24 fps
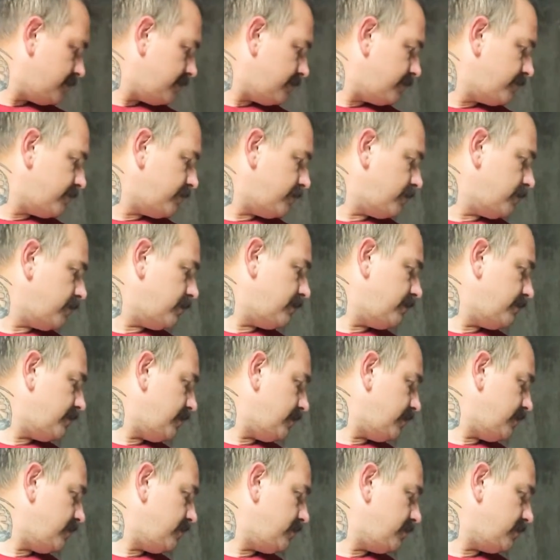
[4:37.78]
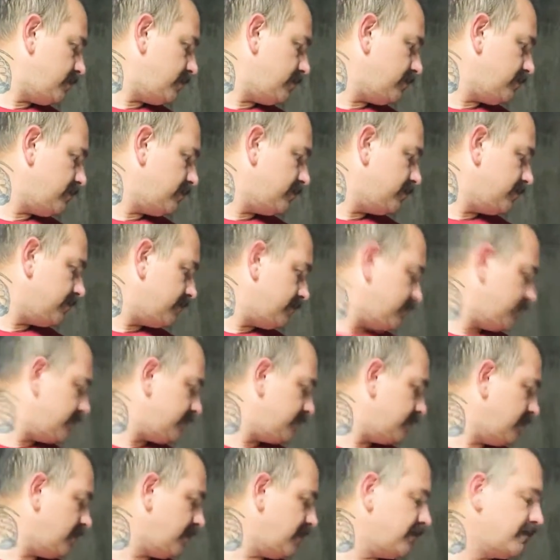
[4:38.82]
her.
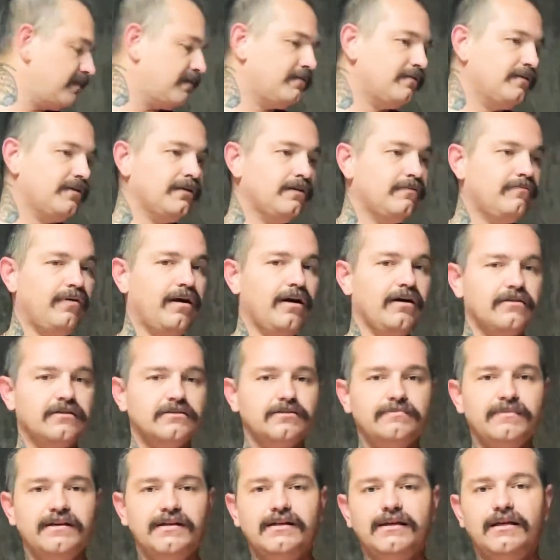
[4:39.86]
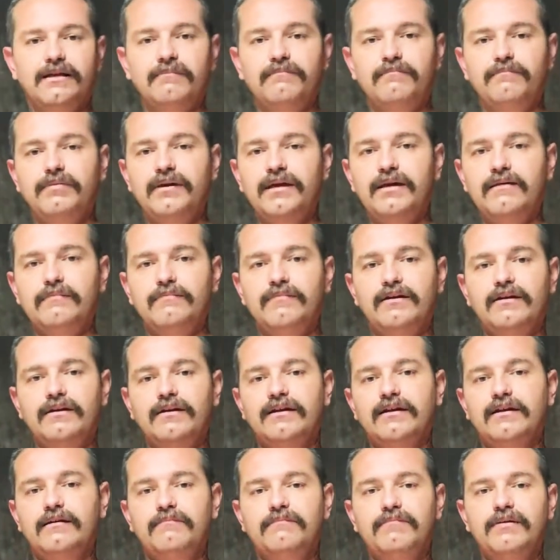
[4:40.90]
Not that it really bothers me to get bit, but you
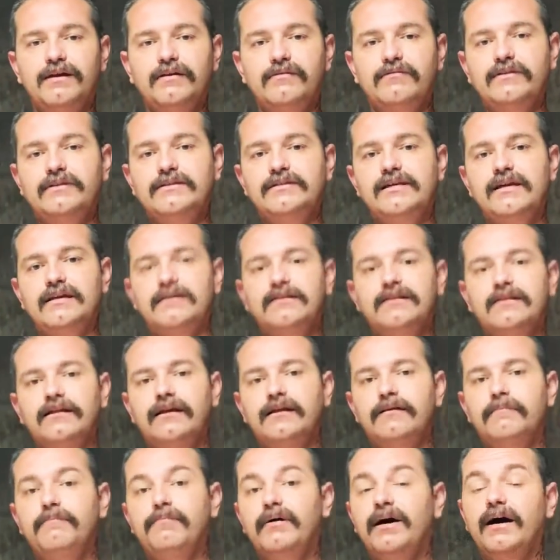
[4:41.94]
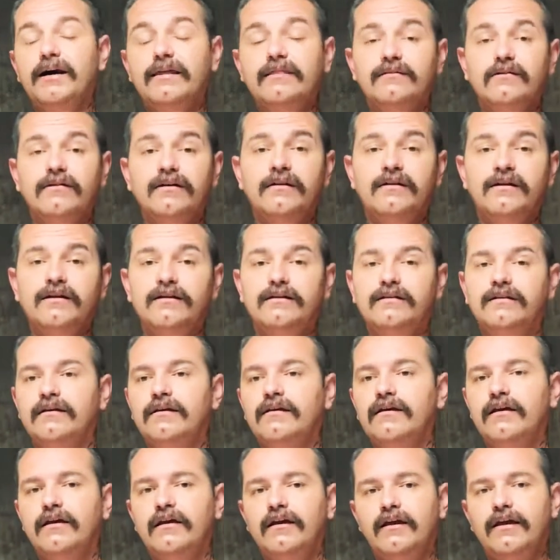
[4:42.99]
get a big reticulated python
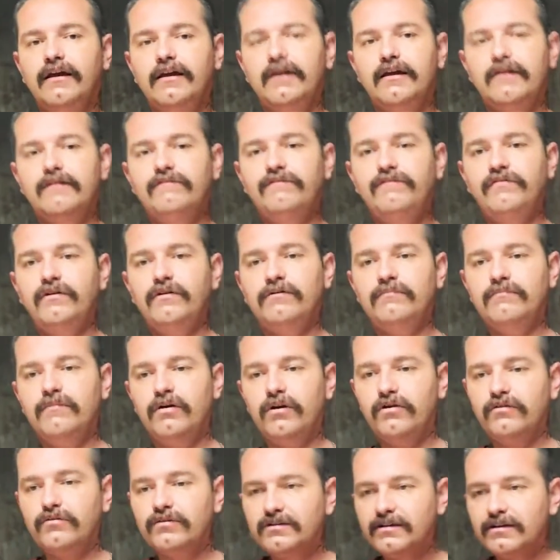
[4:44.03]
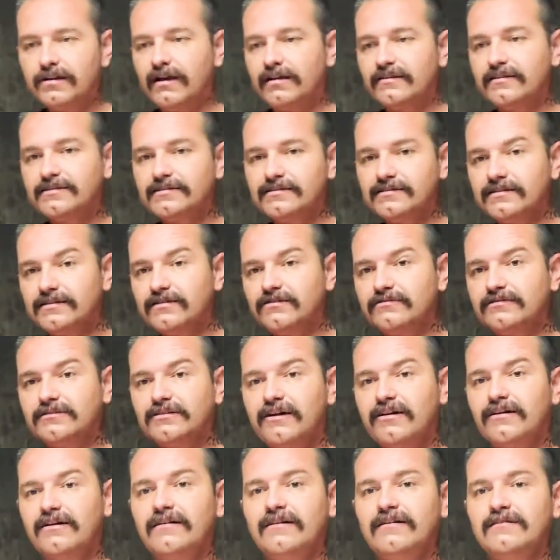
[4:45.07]
in food mode and you got these little
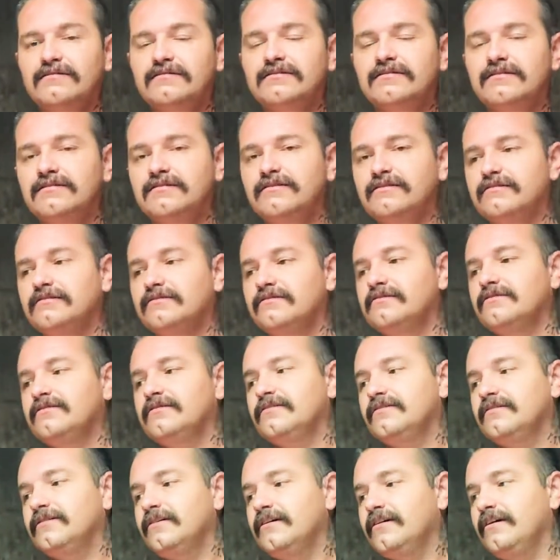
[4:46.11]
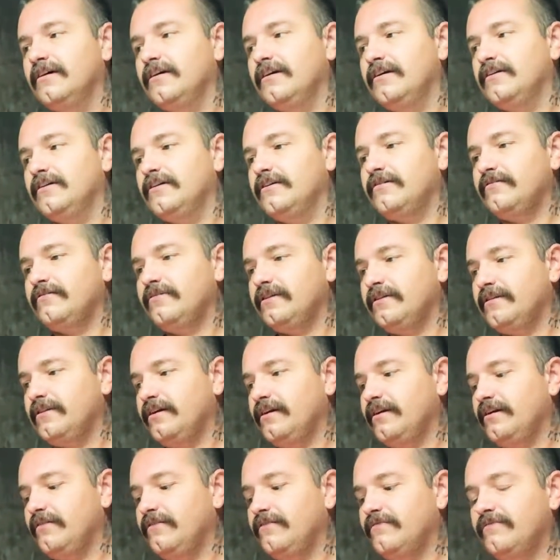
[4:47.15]
tongs and you're in
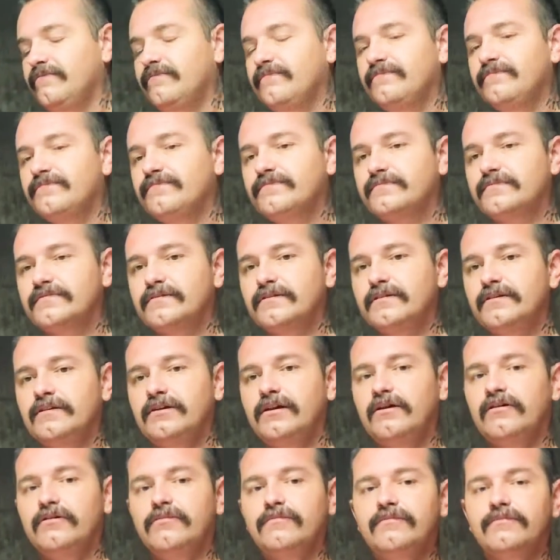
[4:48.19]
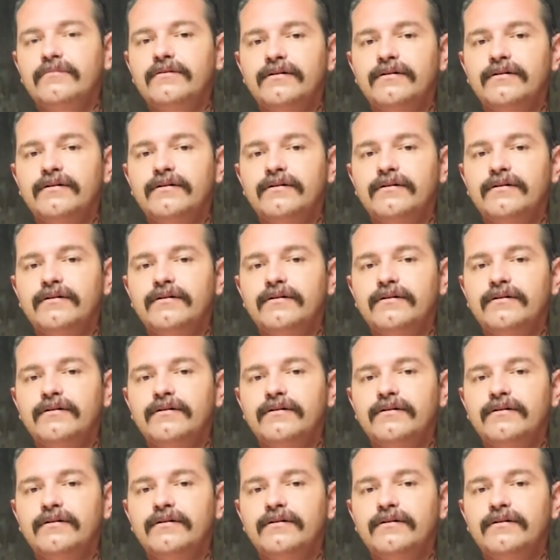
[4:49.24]
there, you know,